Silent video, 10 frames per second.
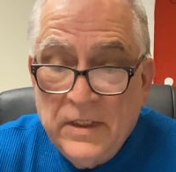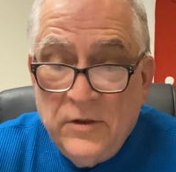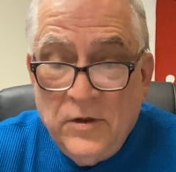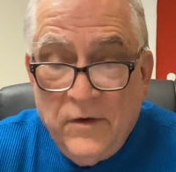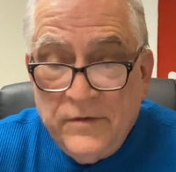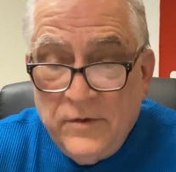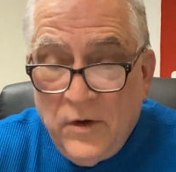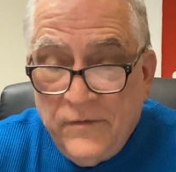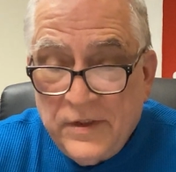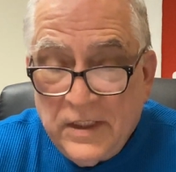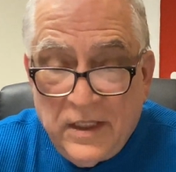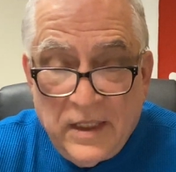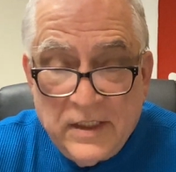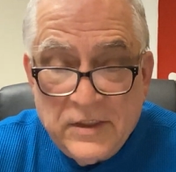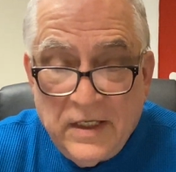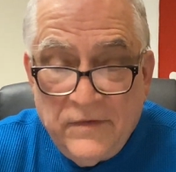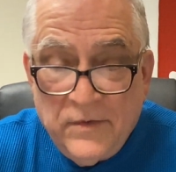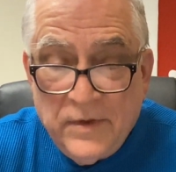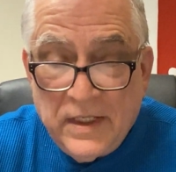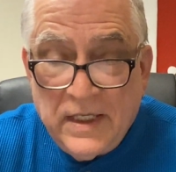You know you overdid Thanksgiving
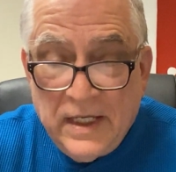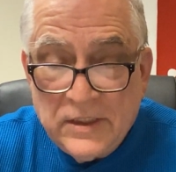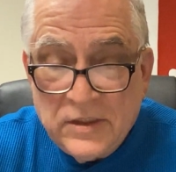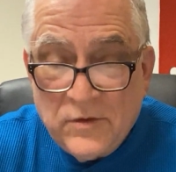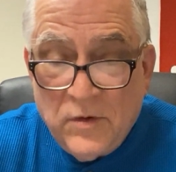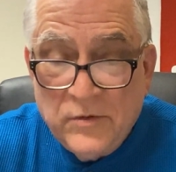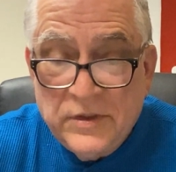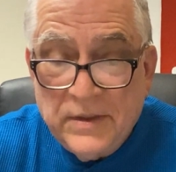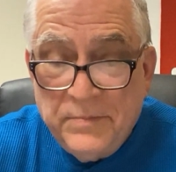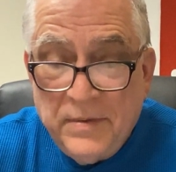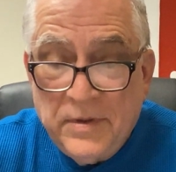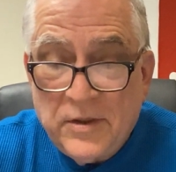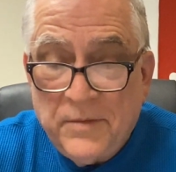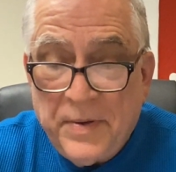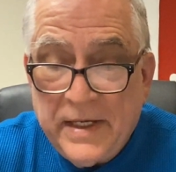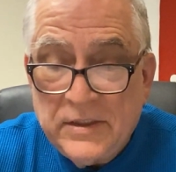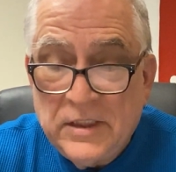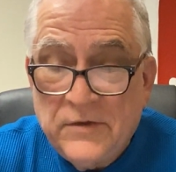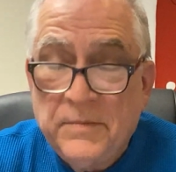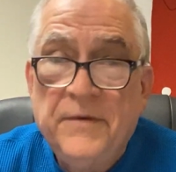when a guest quotes a biblical
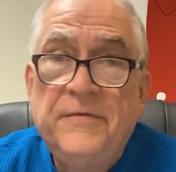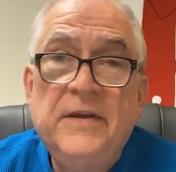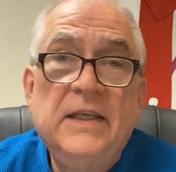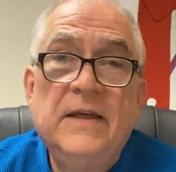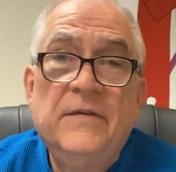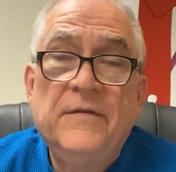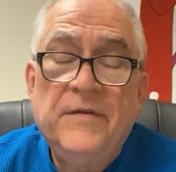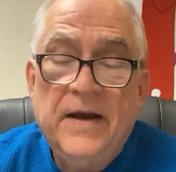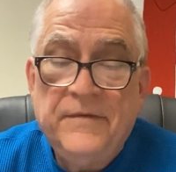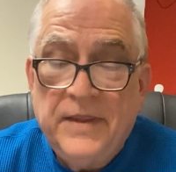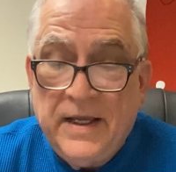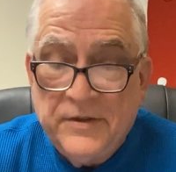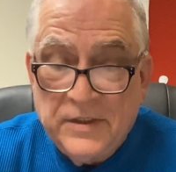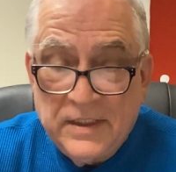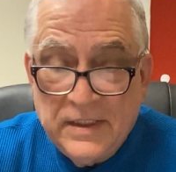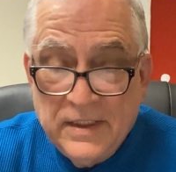passage from the feeding of the 5,000.